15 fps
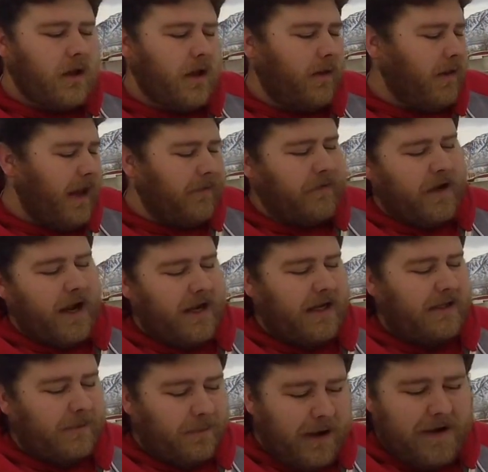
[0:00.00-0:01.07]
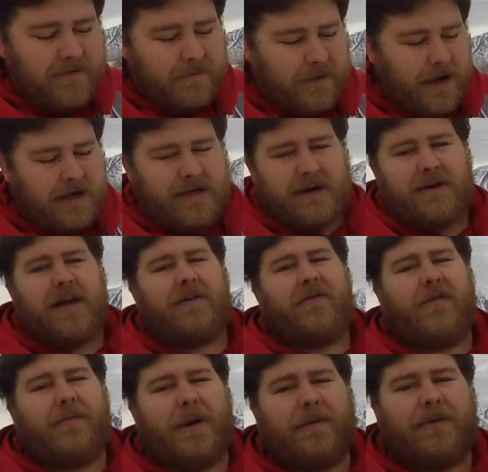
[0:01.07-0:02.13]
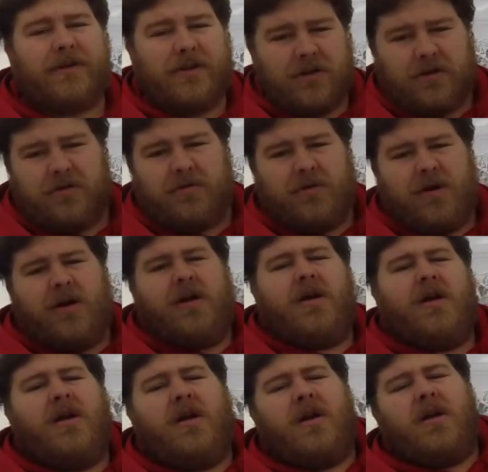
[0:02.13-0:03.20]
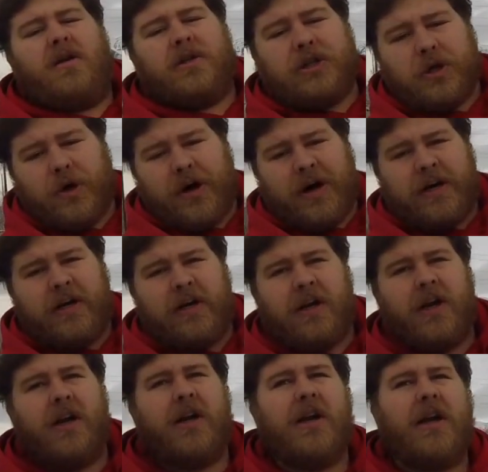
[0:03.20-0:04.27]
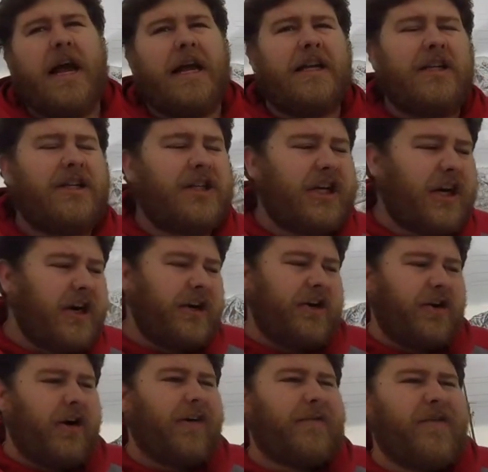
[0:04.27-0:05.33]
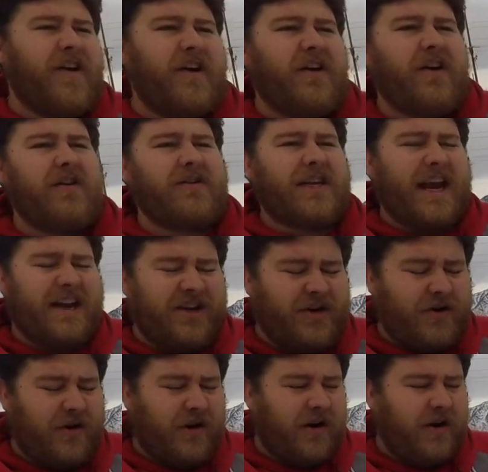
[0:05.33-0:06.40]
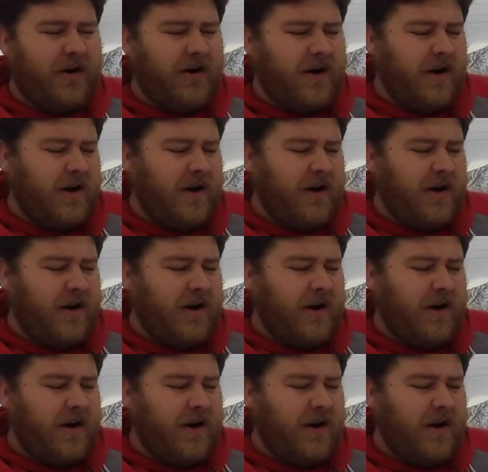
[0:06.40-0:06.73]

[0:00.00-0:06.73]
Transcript: It's a private page. I'd like for people to join and share your photos and your